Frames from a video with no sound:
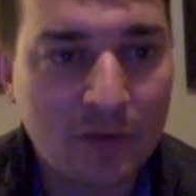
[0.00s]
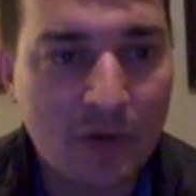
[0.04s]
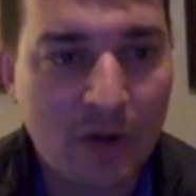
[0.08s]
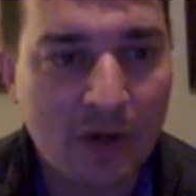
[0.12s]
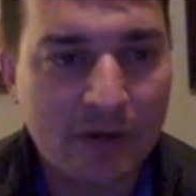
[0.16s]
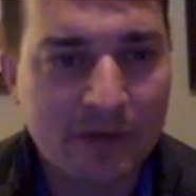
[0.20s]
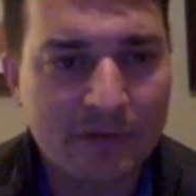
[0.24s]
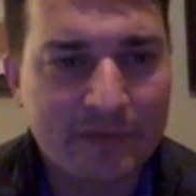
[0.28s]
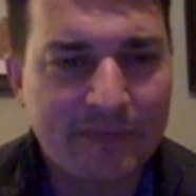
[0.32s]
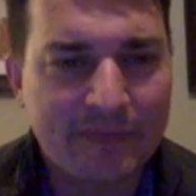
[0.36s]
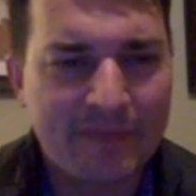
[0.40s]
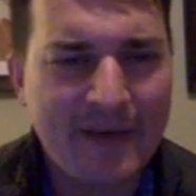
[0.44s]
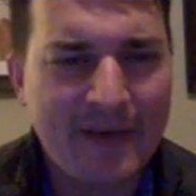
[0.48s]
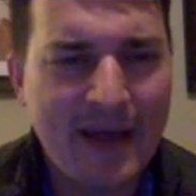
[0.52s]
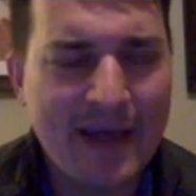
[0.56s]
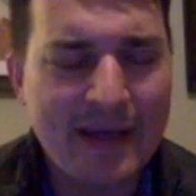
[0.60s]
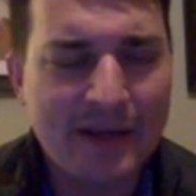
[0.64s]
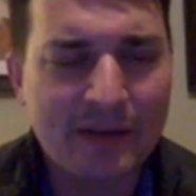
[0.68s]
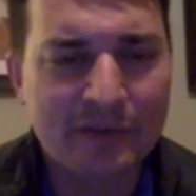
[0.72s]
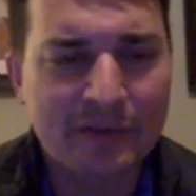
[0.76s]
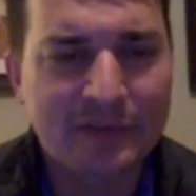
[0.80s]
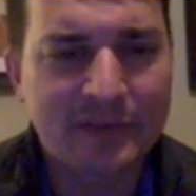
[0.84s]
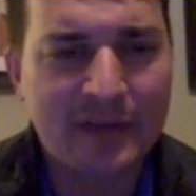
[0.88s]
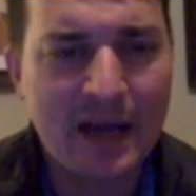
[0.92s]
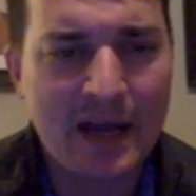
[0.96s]
100
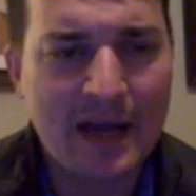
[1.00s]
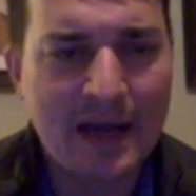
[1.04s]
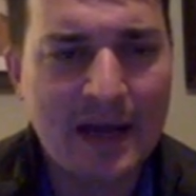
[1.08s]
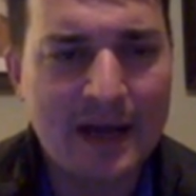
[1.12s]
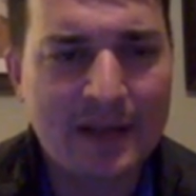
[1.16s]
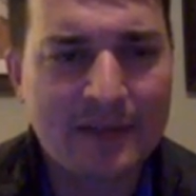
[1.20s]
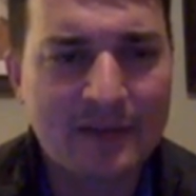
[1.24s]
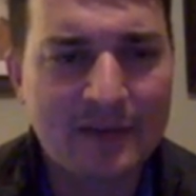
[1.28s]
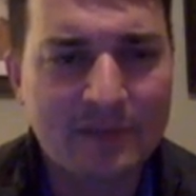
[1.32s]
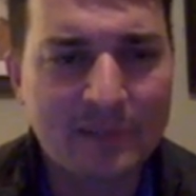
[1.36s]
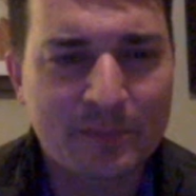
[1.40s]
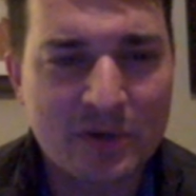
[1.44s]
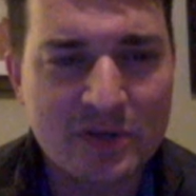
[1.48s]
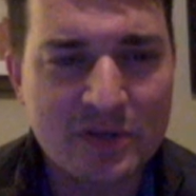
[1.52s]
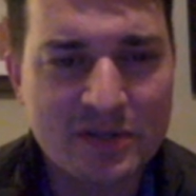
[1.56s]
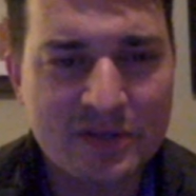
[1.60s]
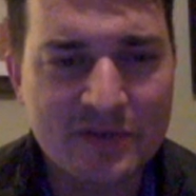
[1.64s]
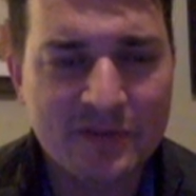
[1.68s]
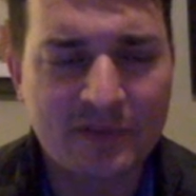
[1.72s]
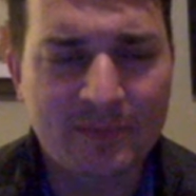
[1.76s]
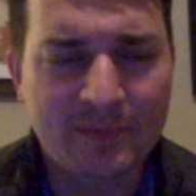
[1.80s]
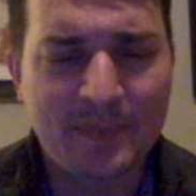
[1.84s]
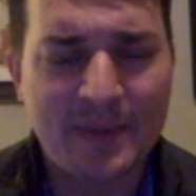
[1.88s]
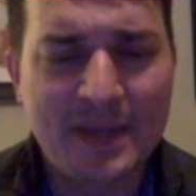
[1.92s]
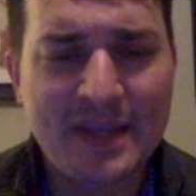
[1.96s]
files on this
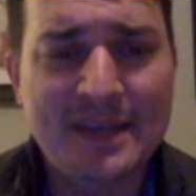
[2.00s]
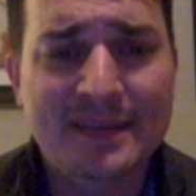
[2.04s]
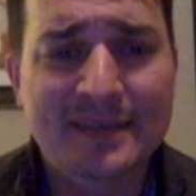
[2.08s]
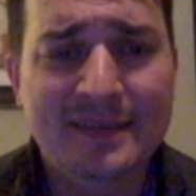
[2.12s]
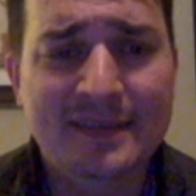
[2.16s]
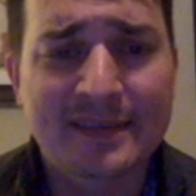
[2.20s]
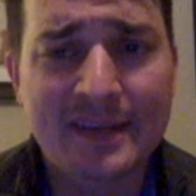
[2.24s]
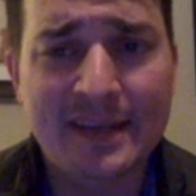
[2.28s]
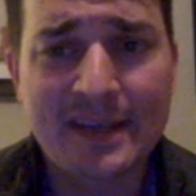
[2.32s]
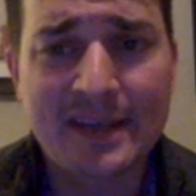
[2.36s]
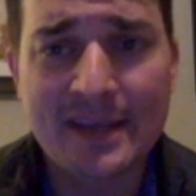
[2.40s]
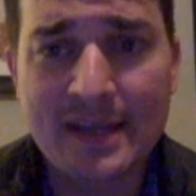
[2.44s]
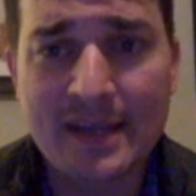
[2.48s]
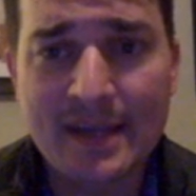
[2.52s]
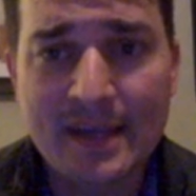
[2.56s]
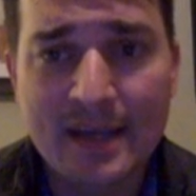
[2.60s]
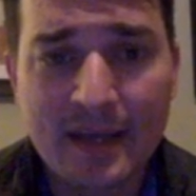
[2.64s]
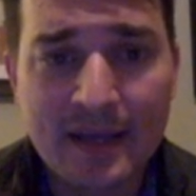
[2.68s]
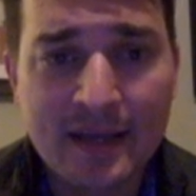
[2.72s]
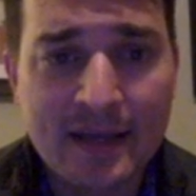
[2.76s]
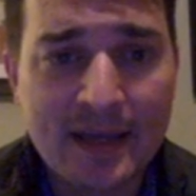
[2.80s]
person's PC